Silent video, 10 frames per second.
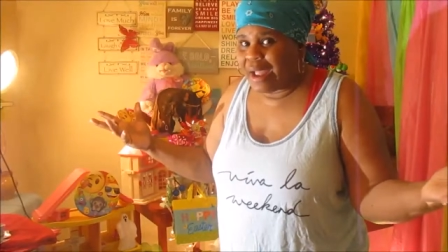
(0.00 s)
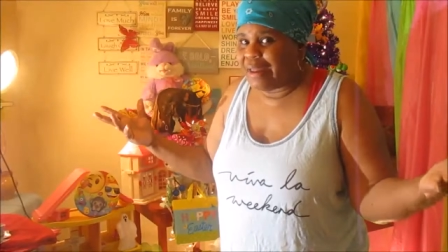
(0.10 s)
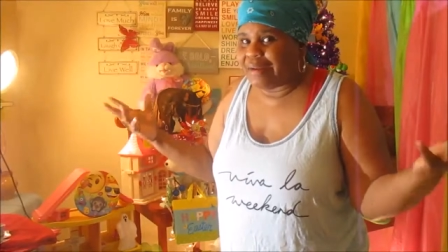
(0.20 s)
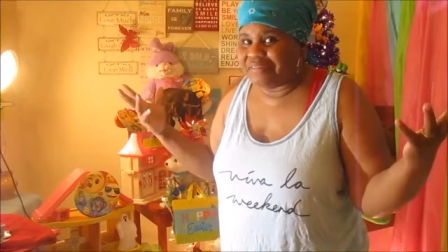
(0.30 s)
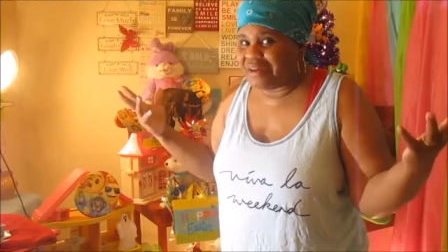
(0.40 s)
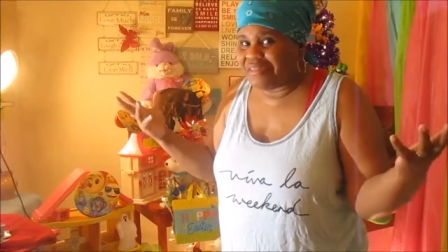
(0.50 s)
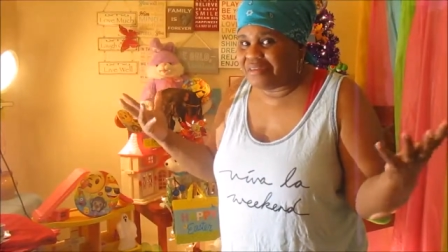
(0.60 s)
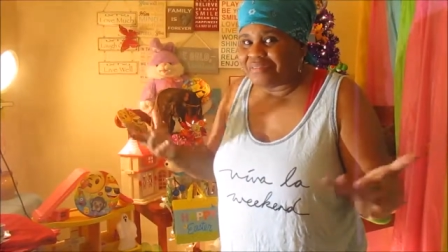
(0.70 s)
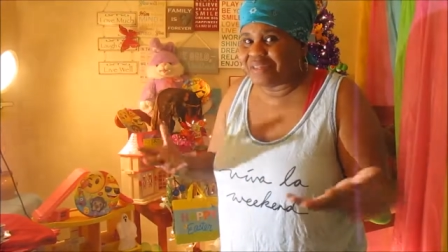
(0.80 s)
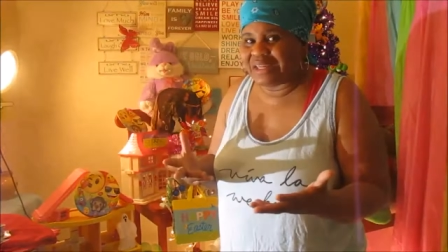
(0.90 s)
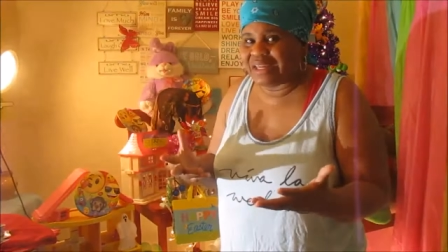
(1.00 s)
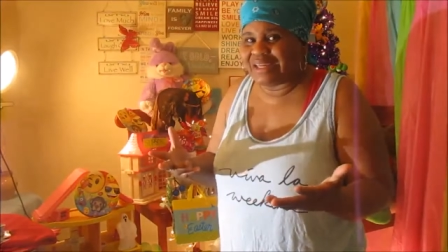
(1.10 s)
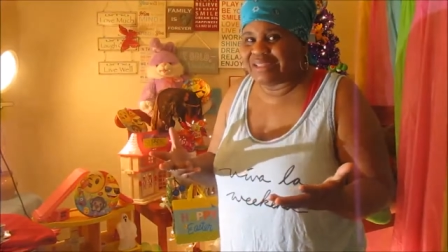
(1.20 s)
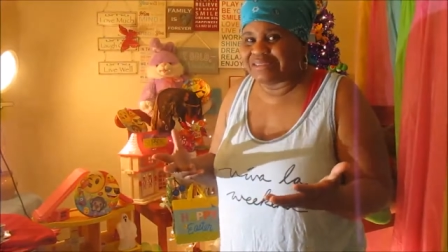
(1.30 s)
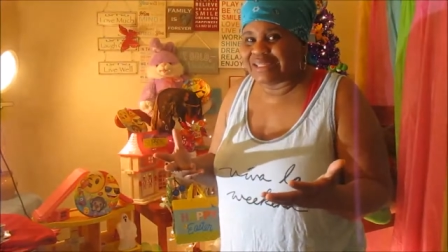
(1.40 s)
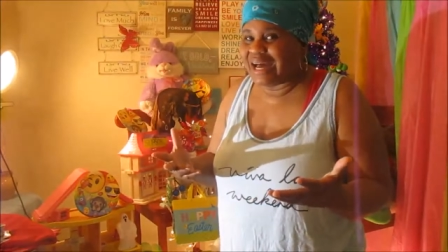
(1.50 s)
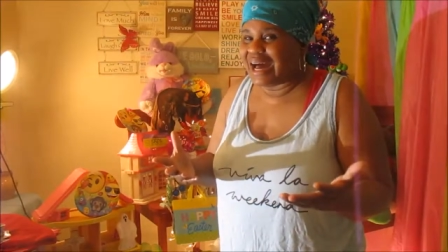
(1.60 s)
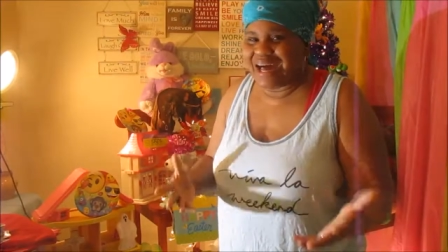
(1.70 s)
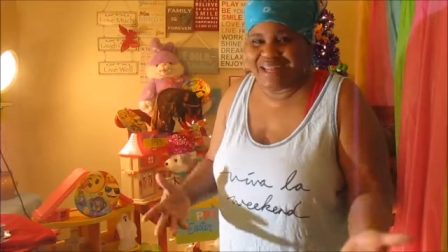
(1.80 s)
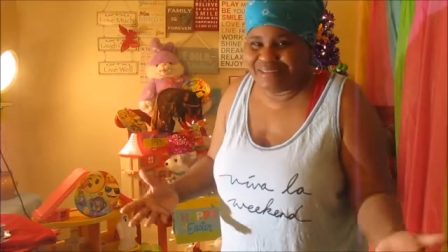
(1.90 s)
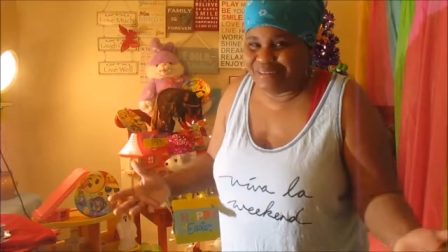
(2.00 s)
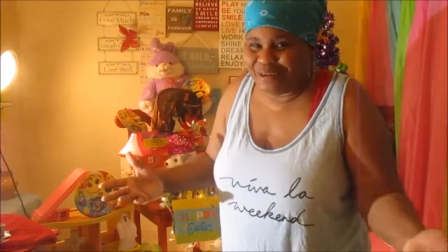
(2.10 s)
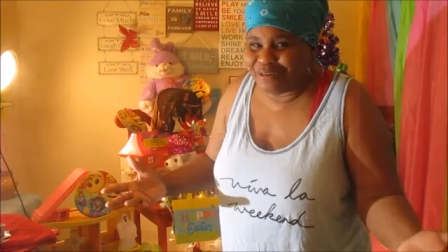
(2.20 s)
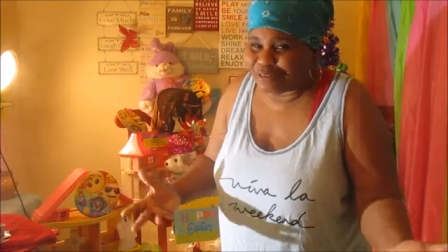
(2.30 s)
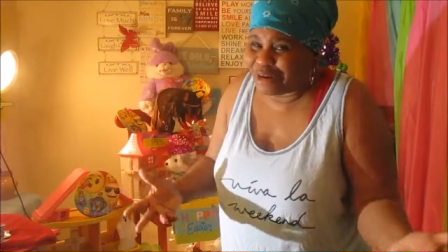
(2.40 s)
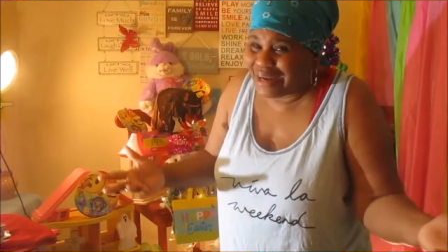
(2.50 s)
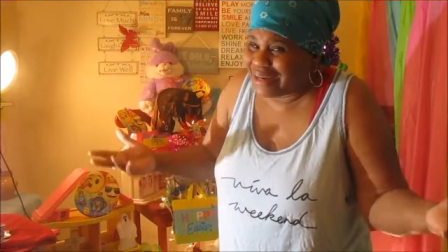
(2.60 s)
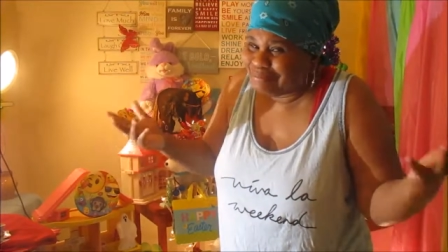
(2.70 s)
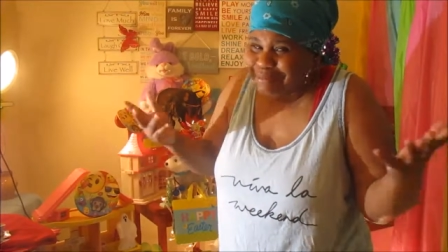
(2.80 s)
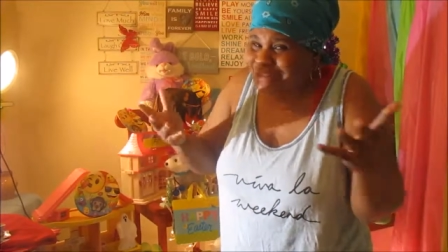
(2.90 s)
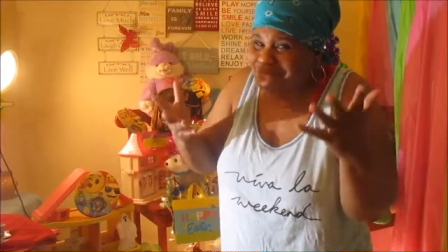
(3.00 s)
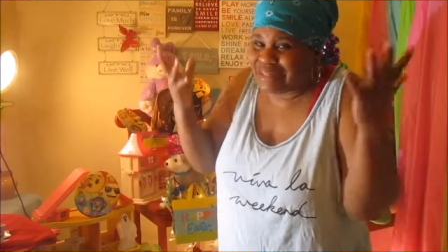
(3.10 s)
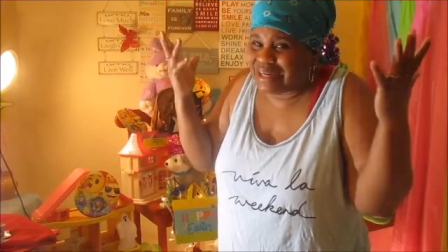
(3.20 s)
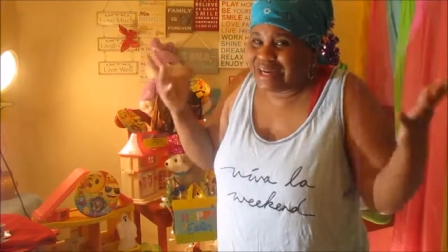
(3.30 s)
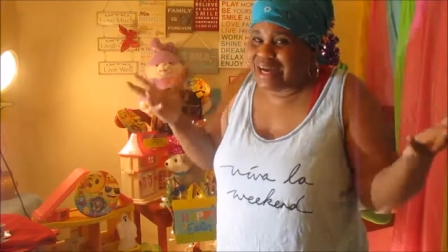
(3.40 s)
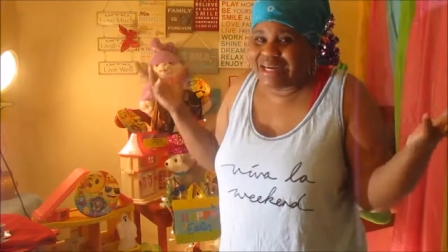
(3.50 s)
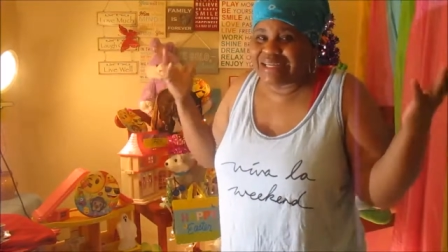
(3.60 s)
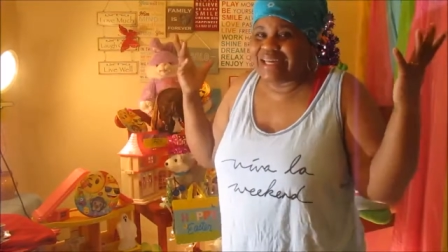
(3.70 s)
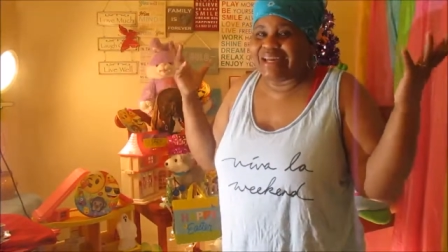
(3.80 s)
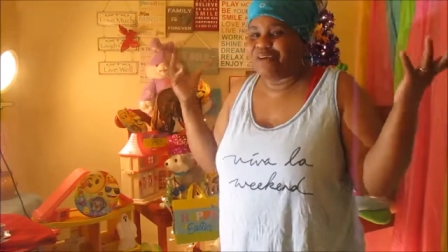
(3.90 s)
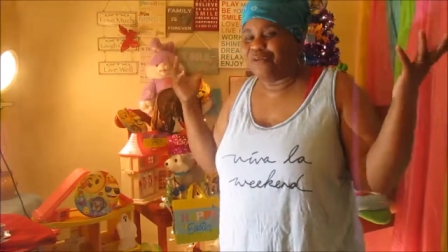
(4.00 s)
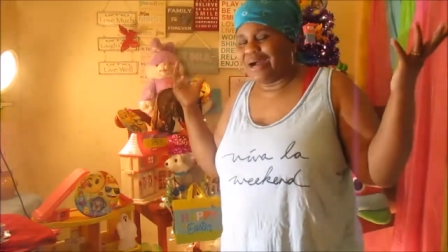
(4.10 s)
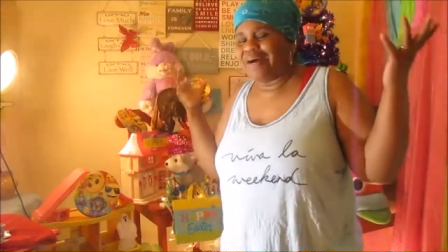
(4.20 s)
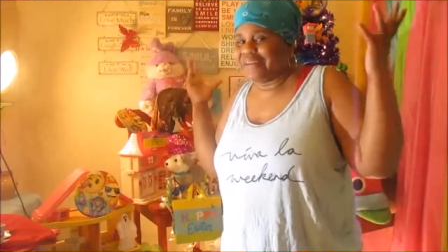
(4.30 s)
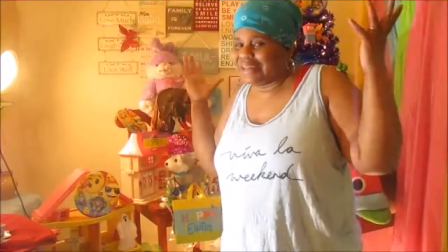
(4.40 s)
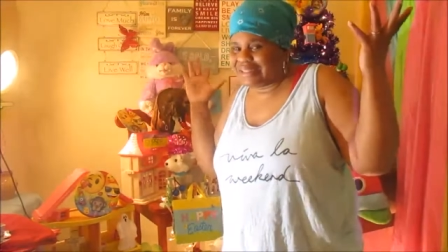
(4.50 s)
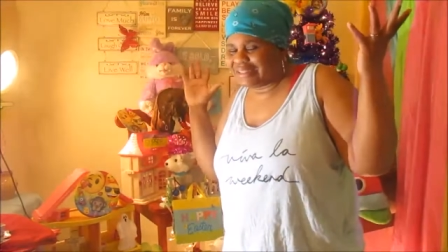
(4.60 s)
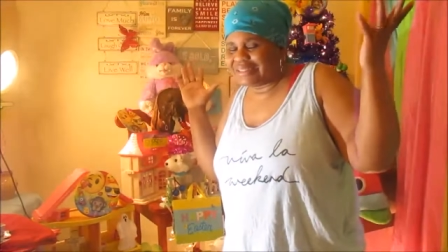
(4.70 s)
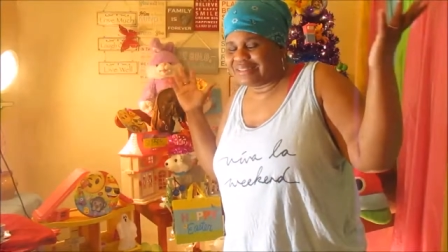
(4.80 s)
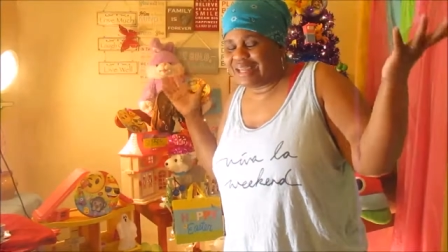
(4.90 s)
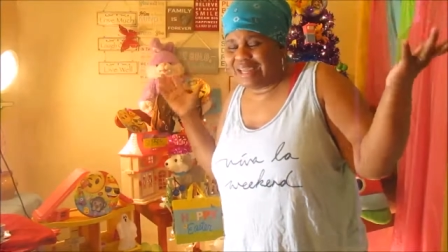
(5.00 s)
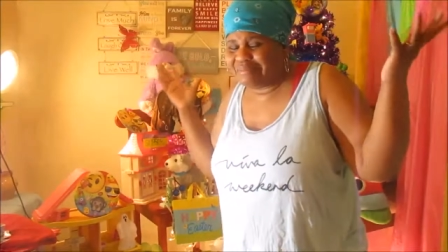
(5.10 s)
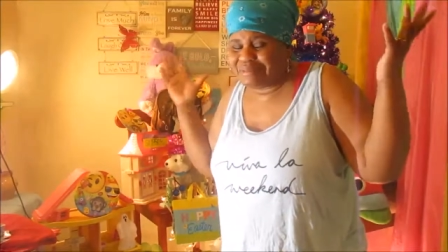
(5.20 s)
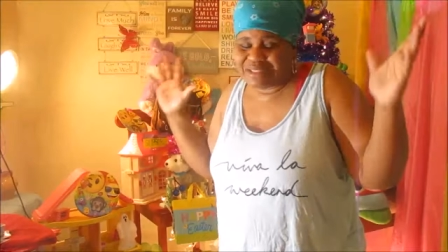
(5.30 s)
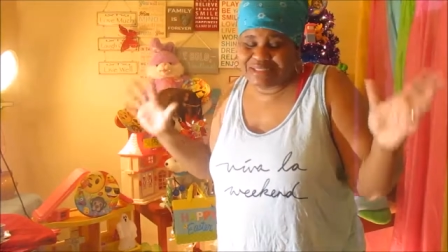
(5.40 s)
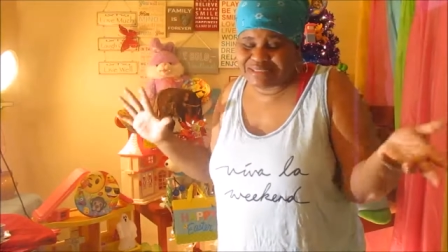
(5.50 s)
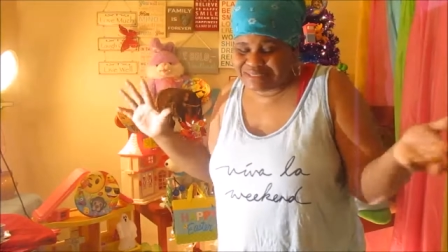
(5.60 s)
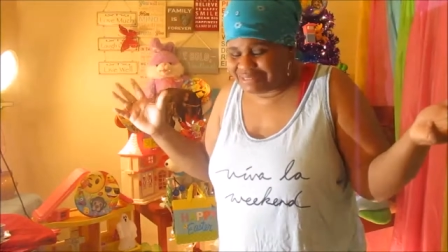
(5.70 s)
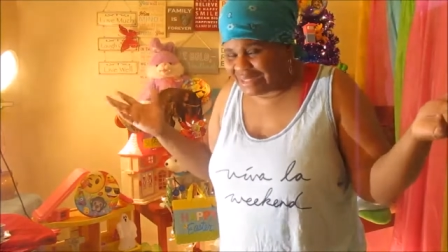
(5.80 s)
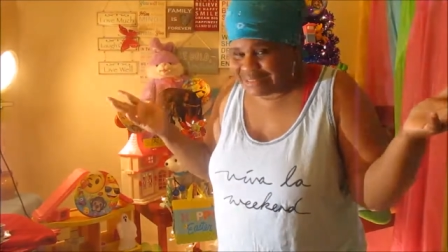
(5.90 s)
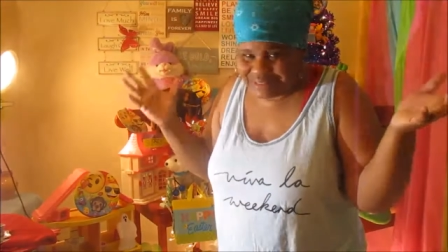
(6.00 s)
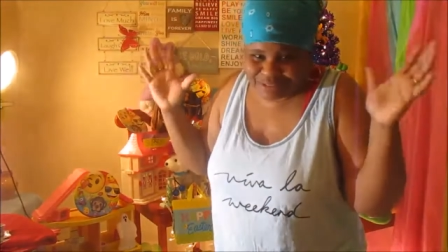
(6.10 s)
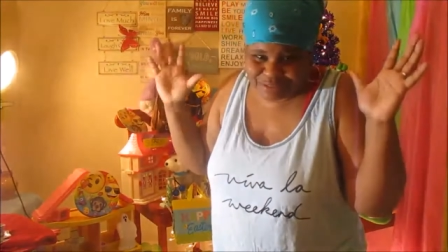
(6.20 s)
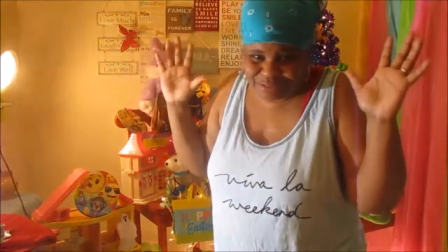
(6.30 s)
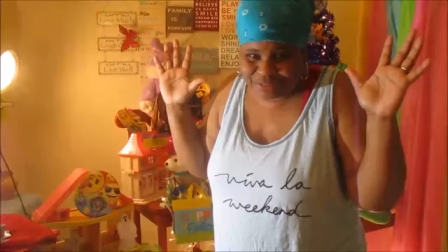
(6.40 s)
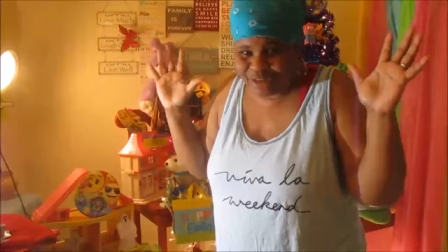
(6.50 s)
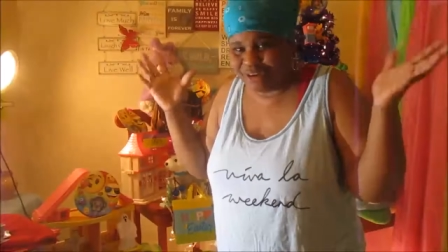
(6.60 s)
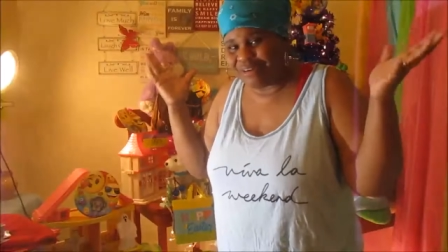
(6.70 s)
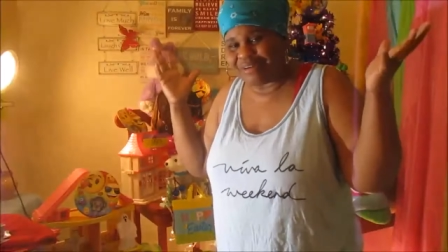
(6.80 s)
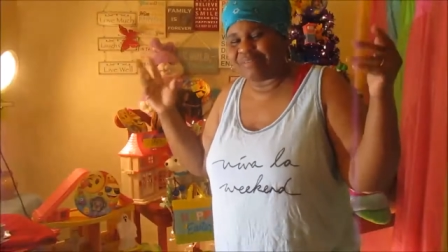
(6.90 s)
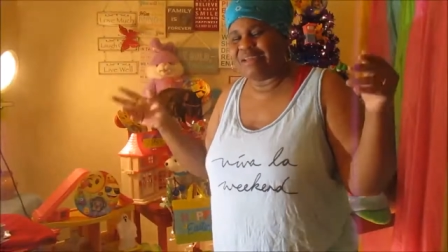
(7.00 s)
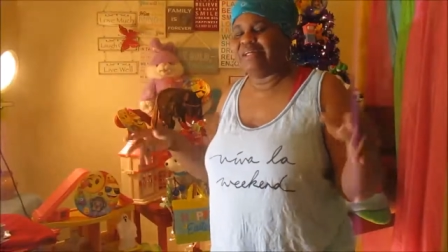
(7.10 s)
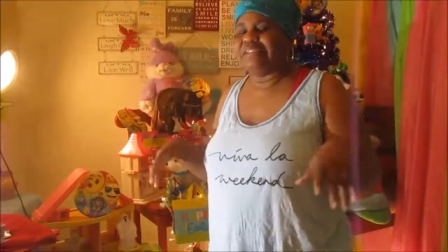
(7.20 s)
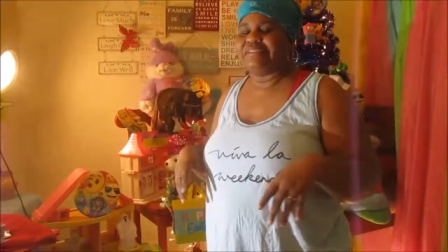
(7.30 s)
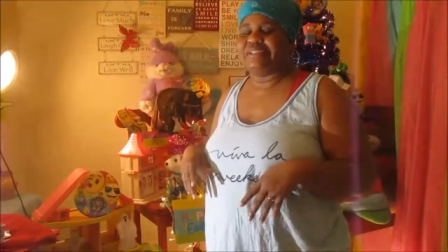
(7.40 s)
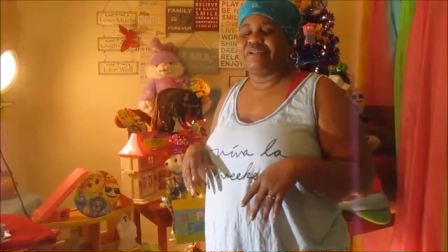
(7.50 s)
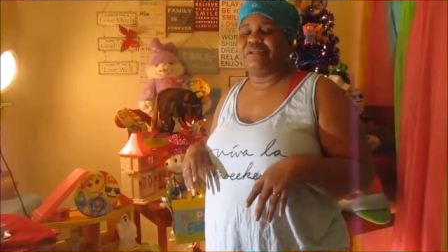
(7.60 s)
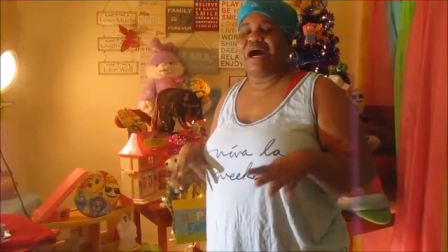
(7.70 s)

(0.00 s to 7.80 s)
And another thing is, I love rain, but I can't go out in it today because it's raining too hard. So